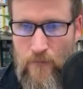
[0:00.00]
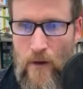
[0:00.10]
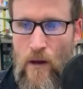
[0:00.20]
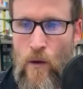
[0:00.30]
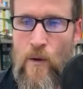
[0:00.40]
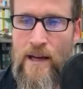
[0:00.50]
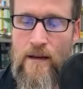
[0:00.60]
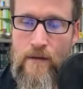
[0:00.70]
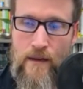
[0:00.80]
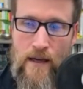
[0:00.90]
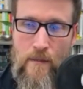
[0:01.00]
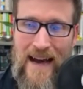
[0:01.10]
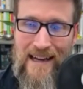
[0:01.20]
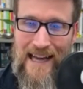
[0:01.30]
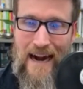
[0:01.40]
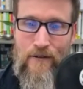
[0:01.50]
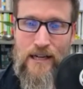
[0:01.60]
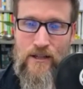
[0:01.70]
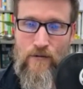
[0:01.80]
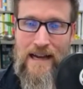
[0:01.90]
We can think about
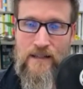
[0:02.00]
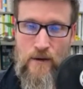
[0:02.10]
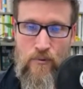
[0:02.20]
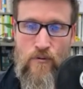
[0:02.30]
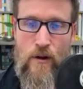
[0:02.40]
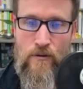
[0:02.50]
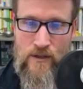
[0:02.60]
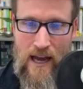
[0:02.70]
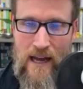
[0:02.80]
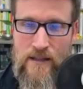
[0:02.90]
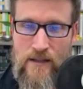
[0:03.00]
character as the process,